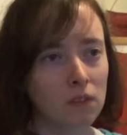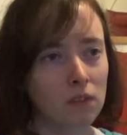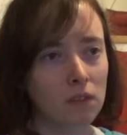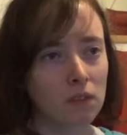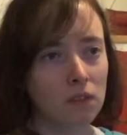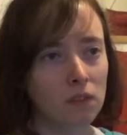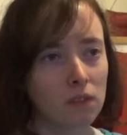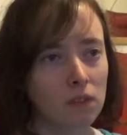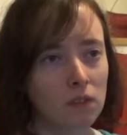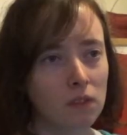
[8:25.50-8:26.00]

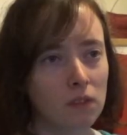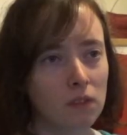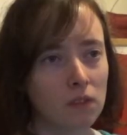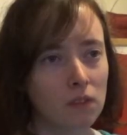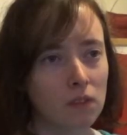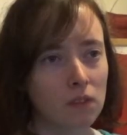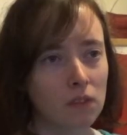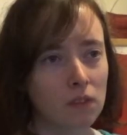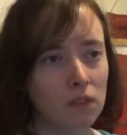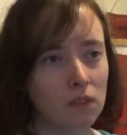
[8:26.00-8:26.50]

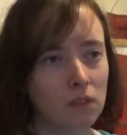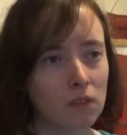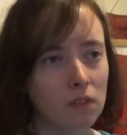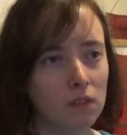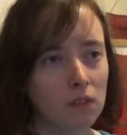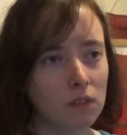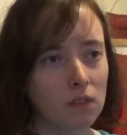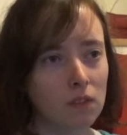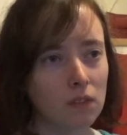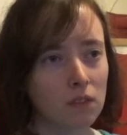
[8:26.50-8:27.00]

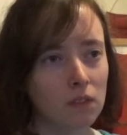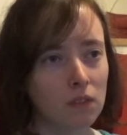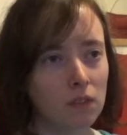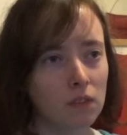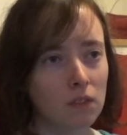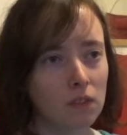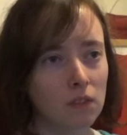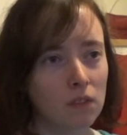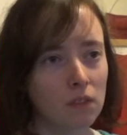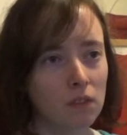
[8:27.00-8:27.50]

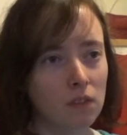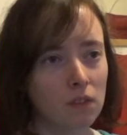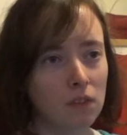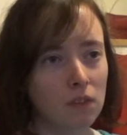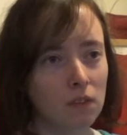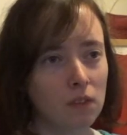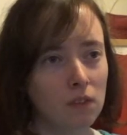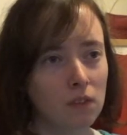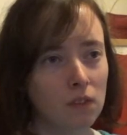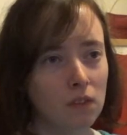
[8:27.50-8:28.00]

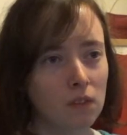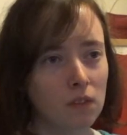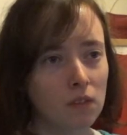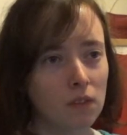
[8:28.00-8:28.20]
This person isn't speaking.